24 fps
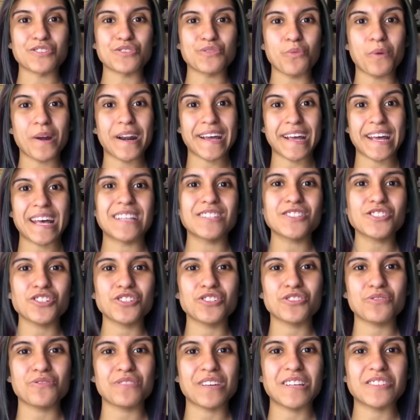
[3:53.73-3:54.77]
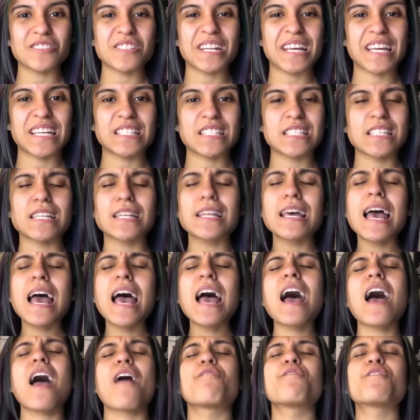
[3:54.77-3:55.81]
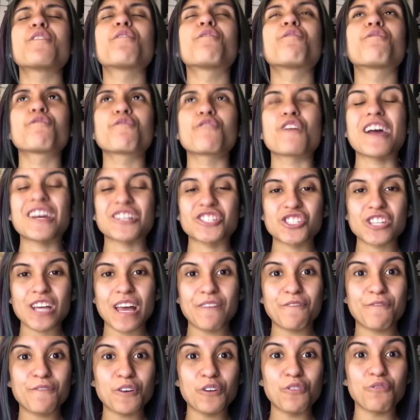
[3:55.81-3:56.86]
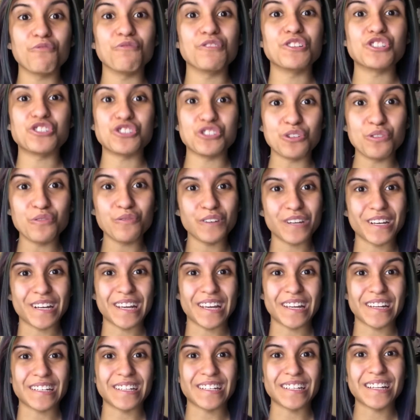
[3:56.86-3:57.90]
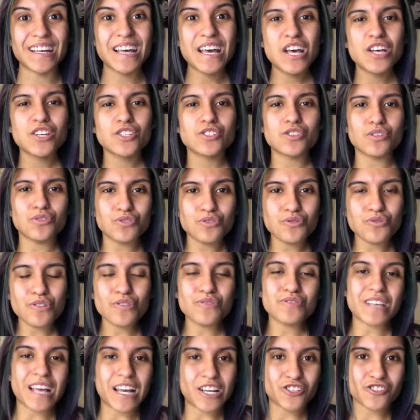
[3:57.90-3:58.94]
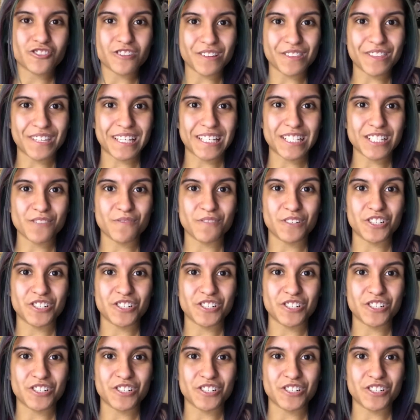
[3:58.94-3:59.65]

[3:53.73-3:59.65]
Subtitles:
So when I enter 2018, I feel fresh, I feel rejuvenated. So do those extra things for